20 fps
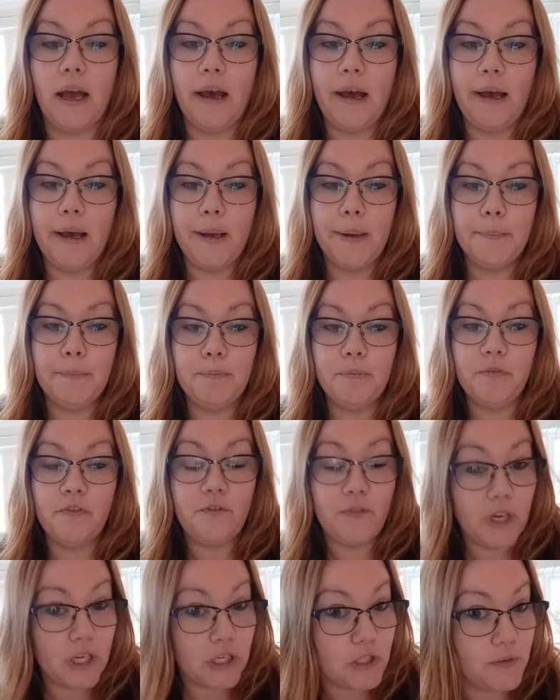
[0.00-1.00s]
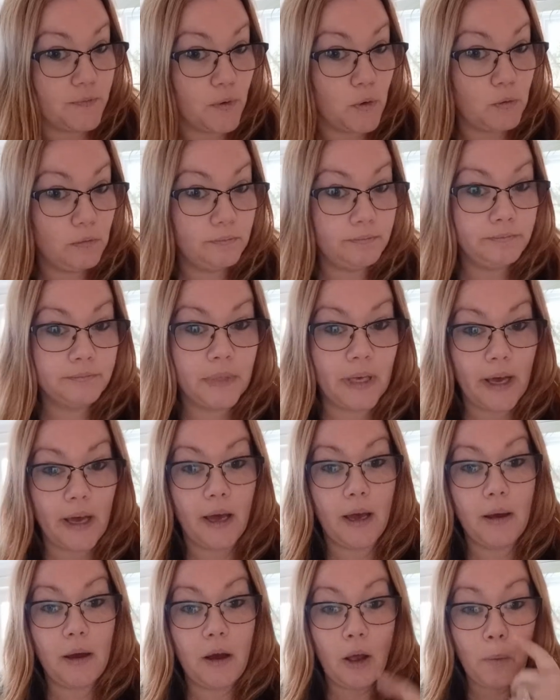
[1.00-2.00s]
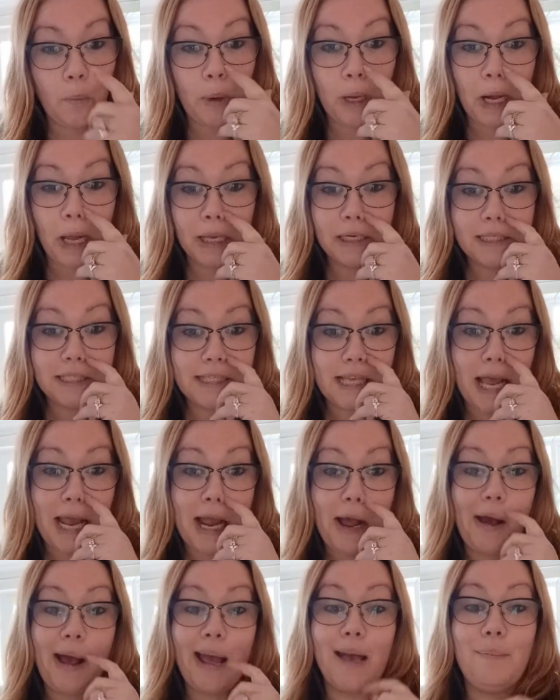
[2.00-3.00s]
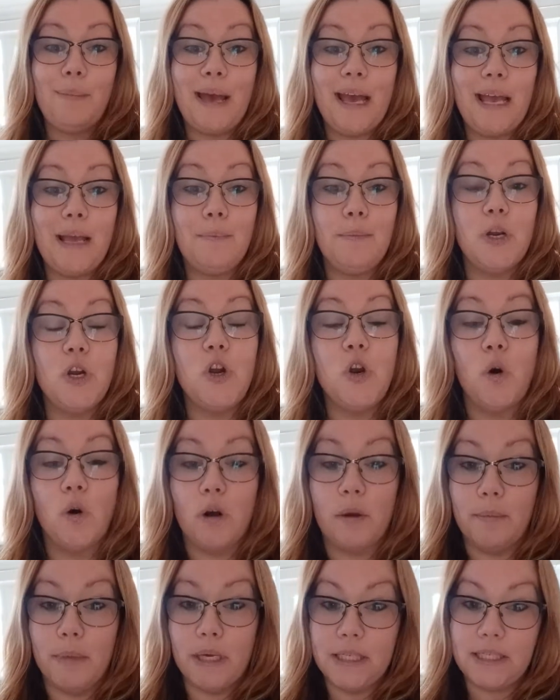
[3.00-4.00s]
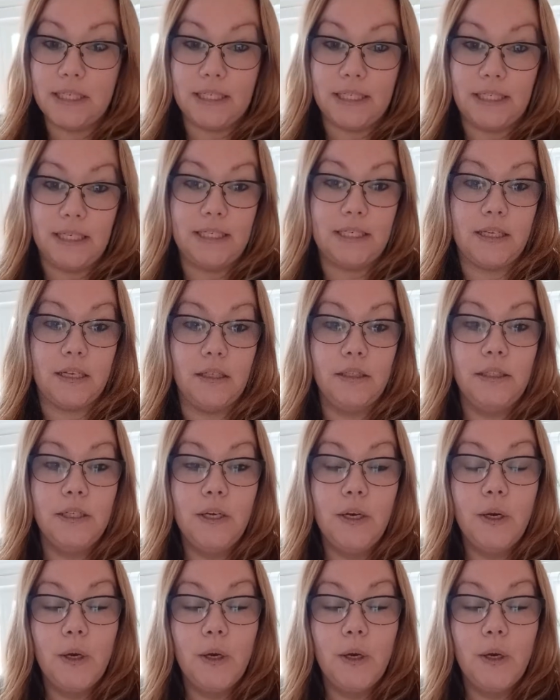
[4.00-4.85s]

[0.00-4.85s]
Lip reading: First of all, I would like to say I am a monogamous knitter,